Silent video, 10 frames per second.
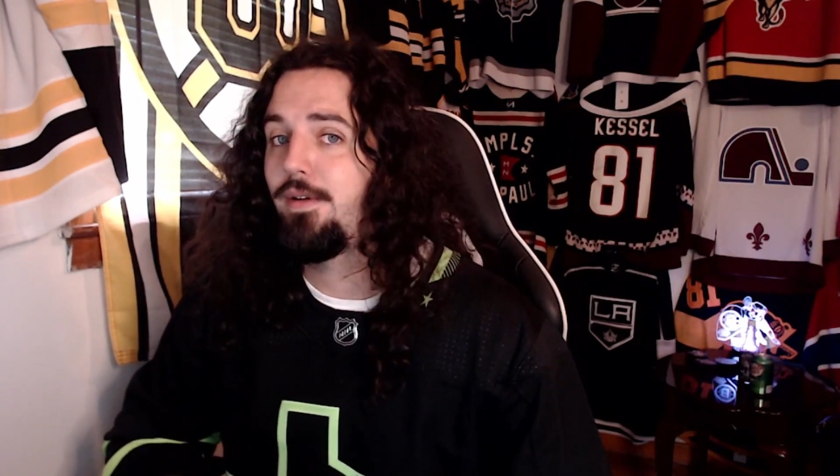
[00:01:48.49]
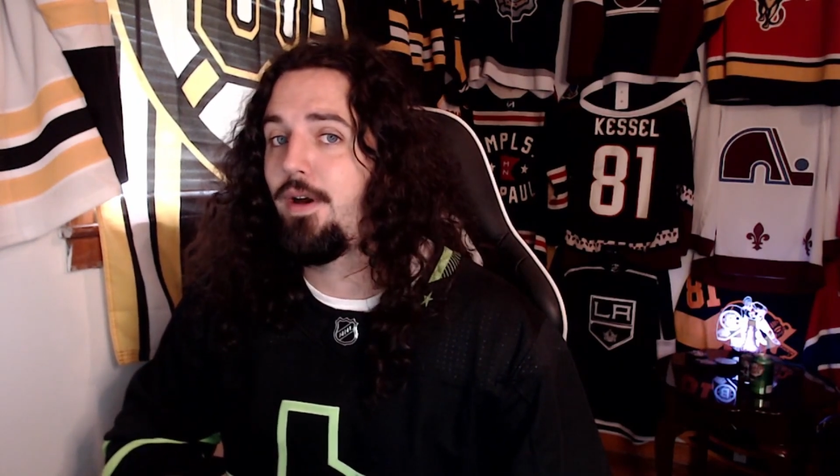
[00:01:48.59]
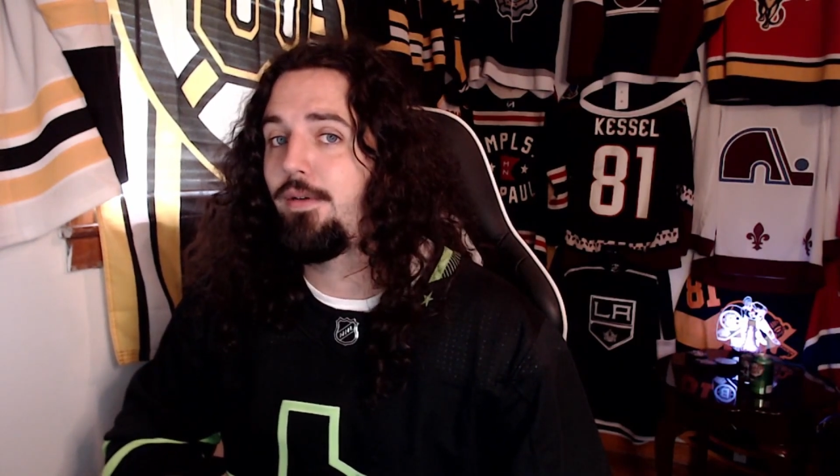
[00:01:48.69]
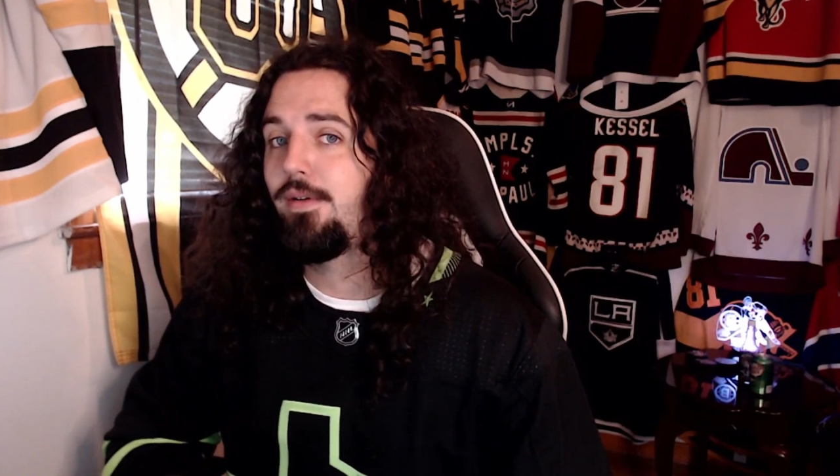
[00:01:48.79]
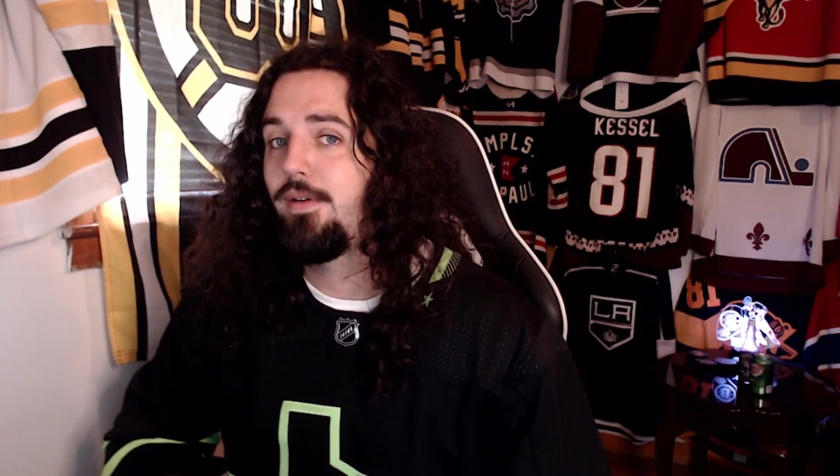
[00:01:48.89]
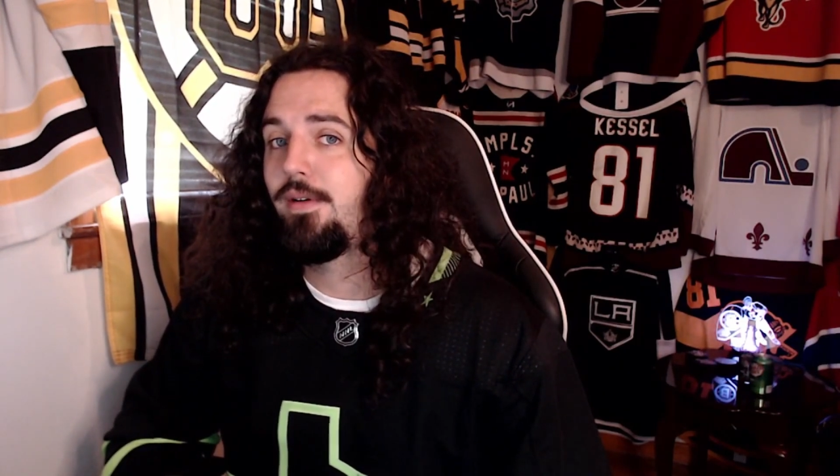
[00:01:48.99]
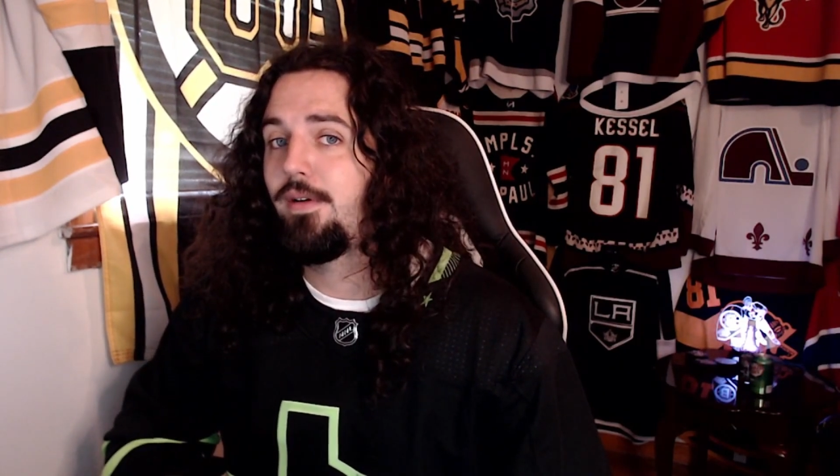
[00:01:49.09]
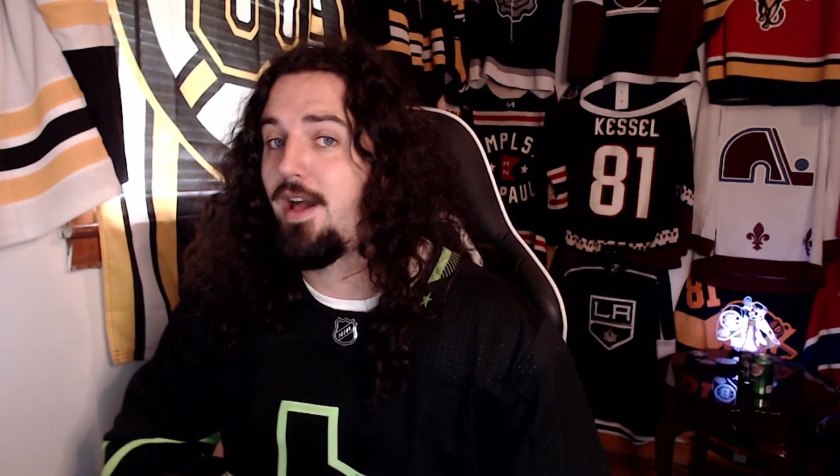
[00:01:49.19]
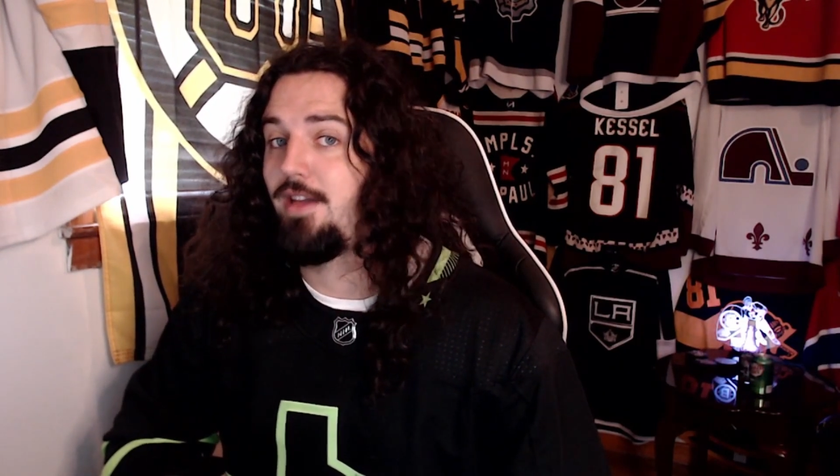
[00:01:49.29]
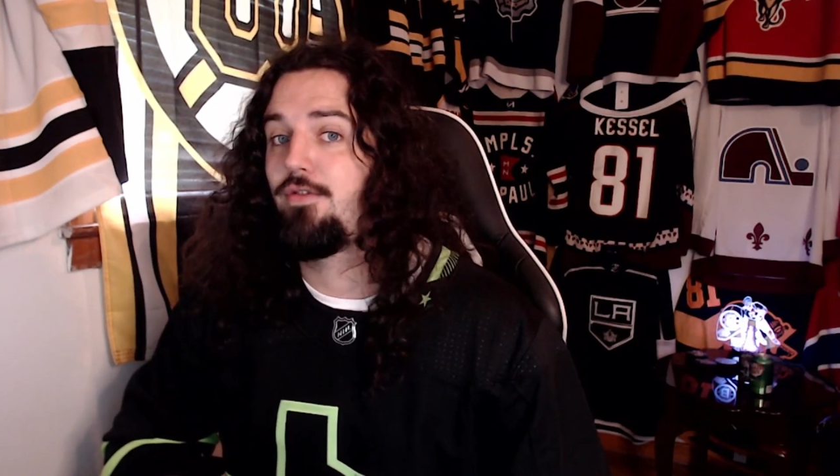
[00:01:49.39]
know.
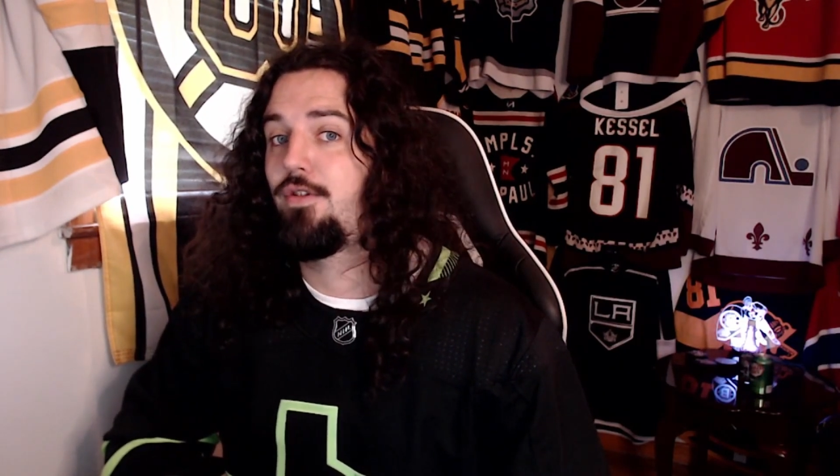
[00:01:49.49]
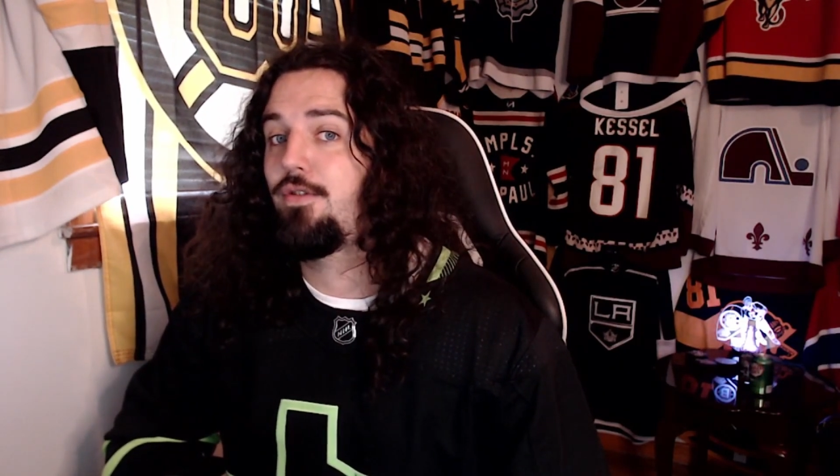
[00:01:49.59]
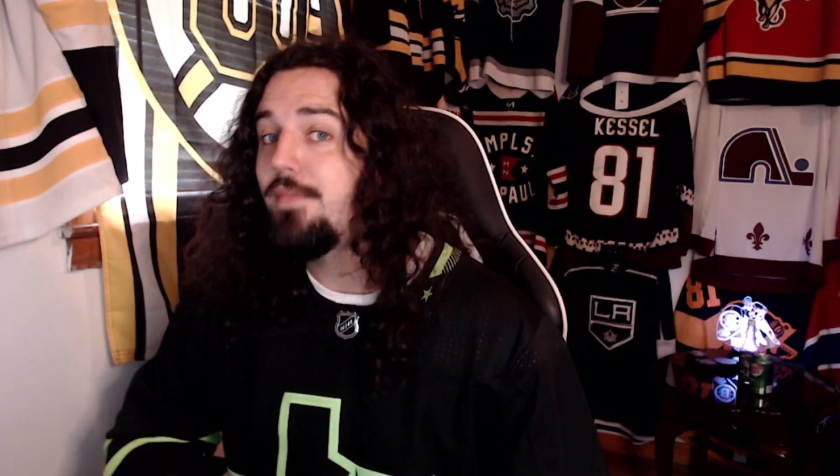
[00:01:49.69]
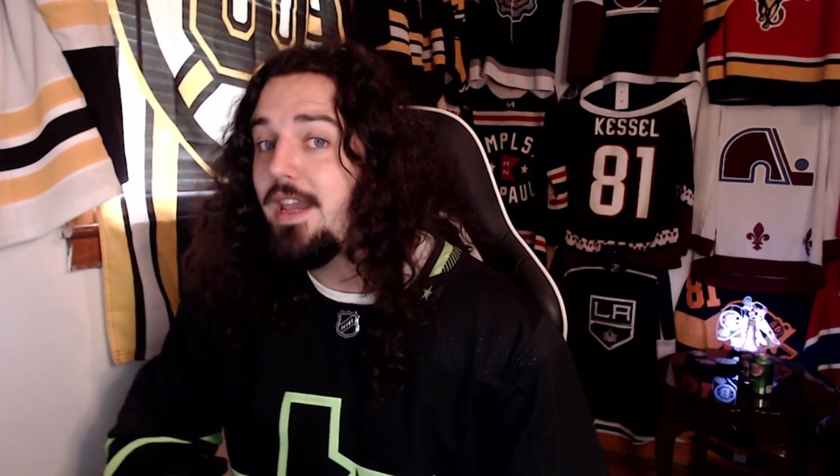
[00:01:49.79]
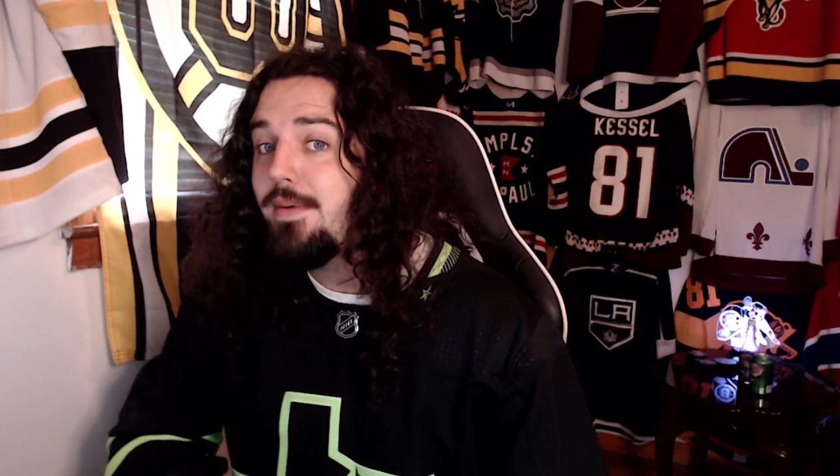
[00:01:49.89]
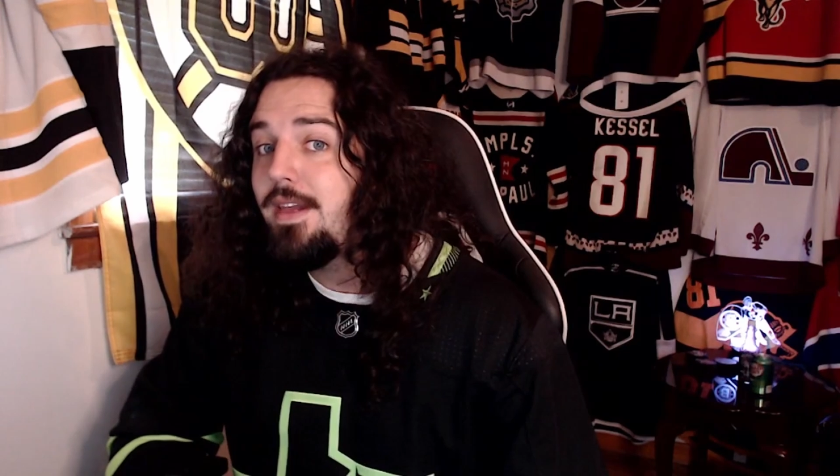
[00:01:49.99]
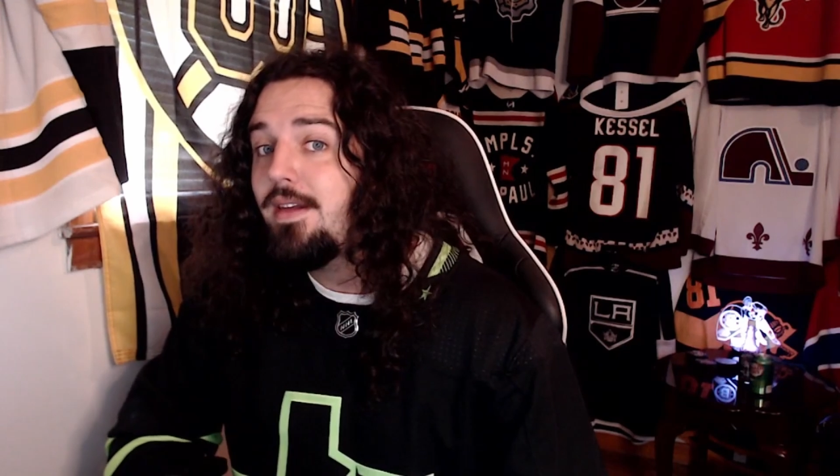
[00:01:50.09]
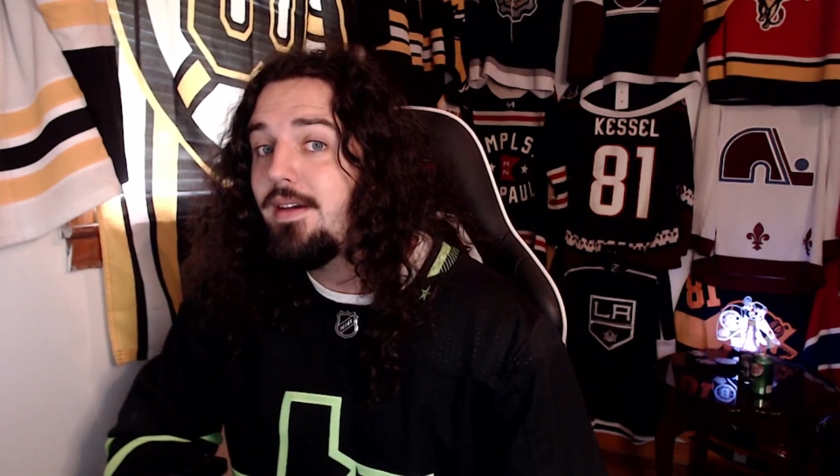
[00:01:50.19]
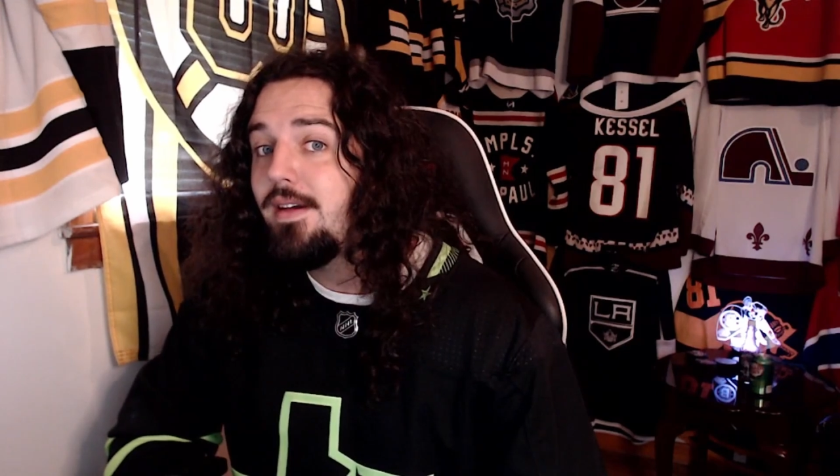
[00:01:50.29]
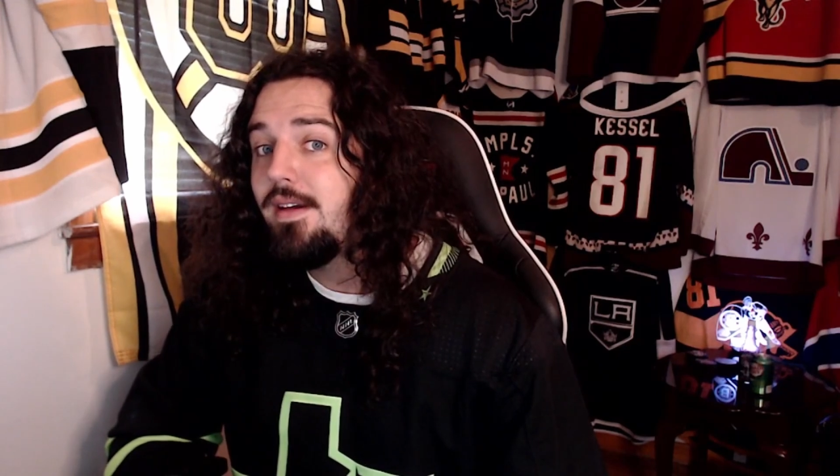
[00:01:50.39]
I don't know, maybe.